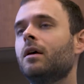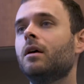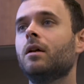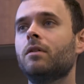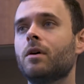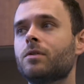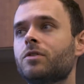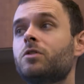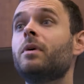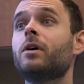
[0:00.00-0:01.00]
you know, there are
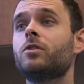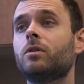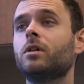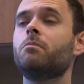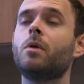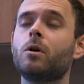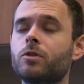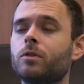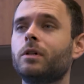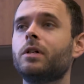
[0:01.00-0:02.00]
spiritual and
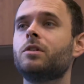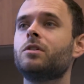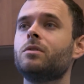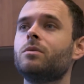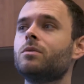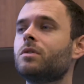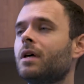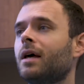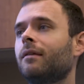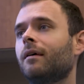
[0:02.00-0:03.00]
emotional issues
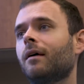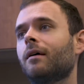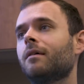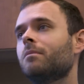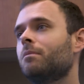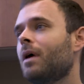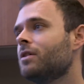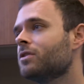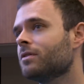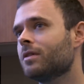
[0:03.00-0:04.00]
that uh,
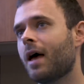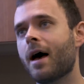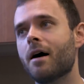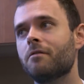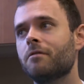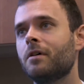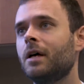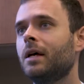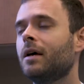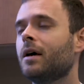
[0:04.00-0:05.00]
patients have
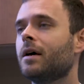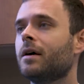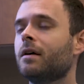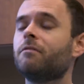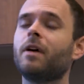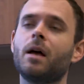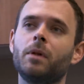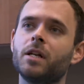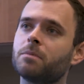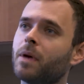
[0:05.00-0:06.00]
uh, and
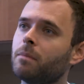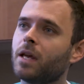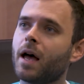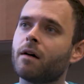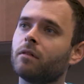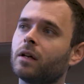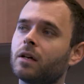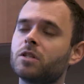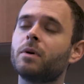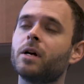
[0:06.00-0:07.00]
families may be having,
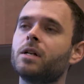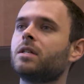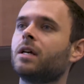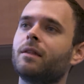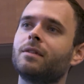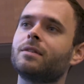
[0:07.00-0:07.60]
experiencing at